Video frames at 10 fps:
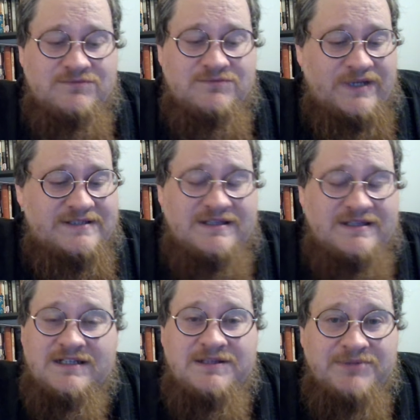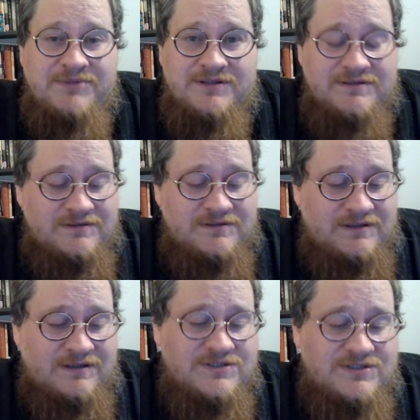get to the end of the book.
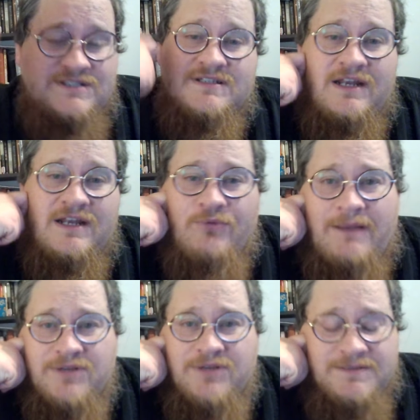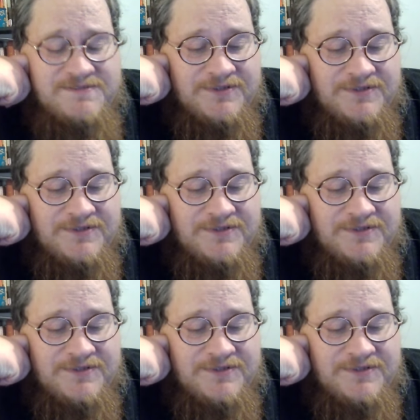She's kind of wrapping up some